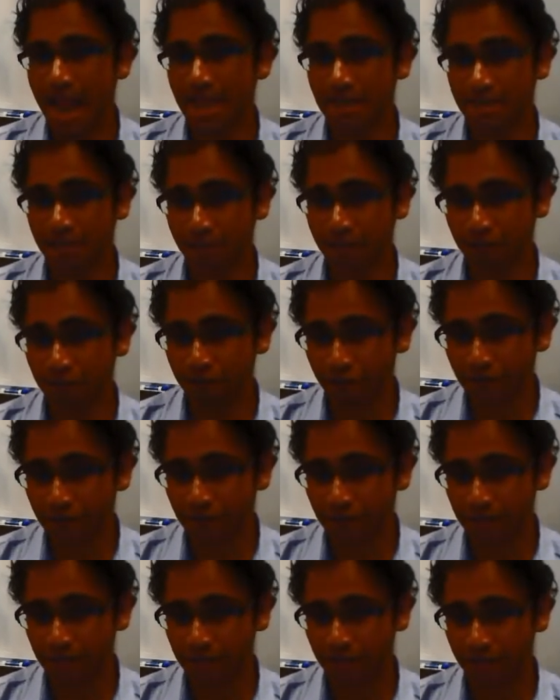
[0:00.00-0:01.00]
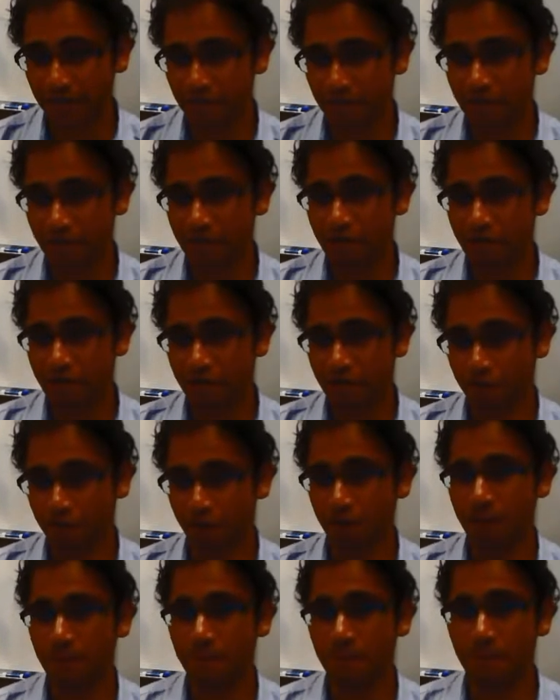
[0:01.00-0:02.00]
and refrained
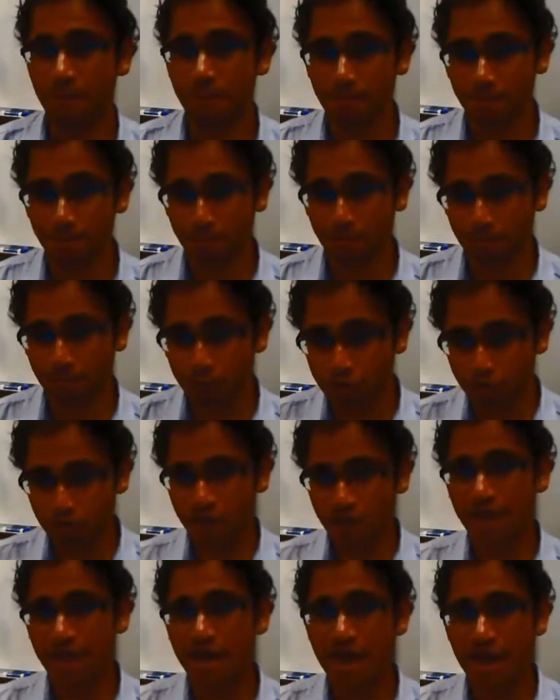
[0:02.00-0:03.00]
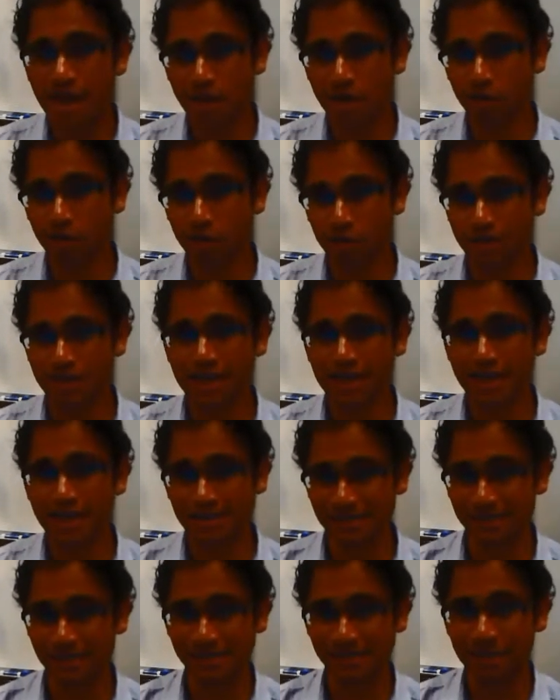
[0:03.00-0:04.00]
from pushing our already
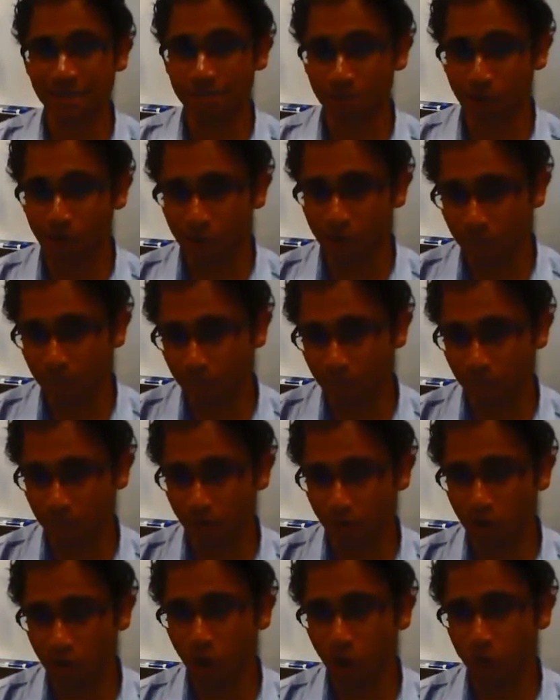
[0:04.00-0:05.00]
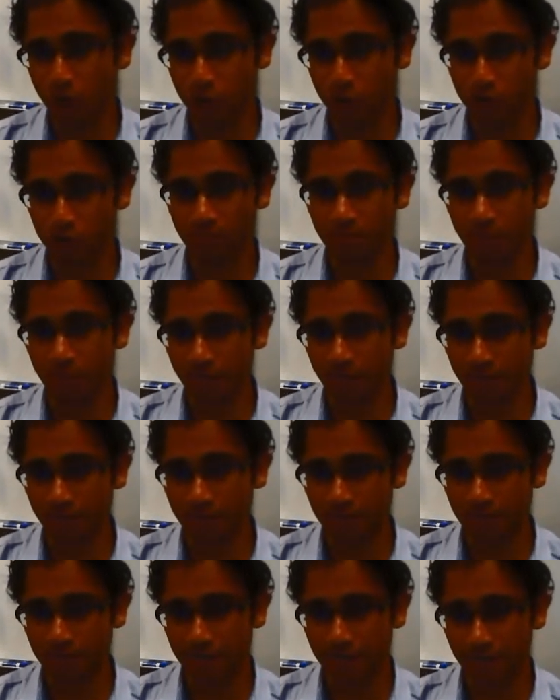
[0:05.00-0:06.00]
existing products onto the
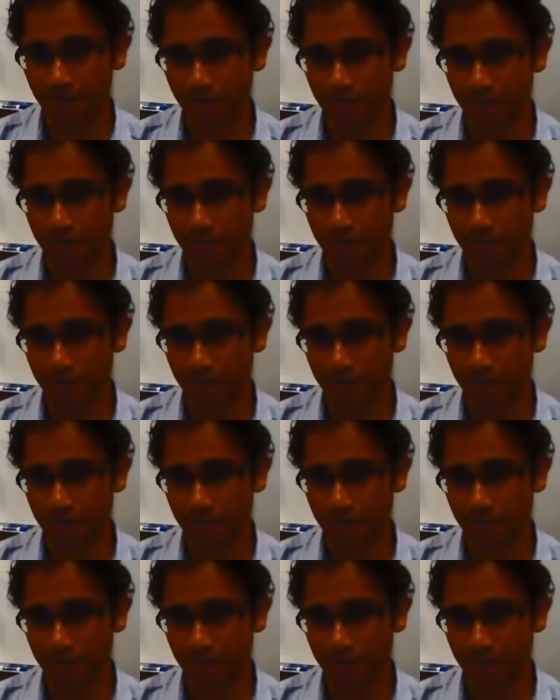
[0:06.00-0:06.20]
market.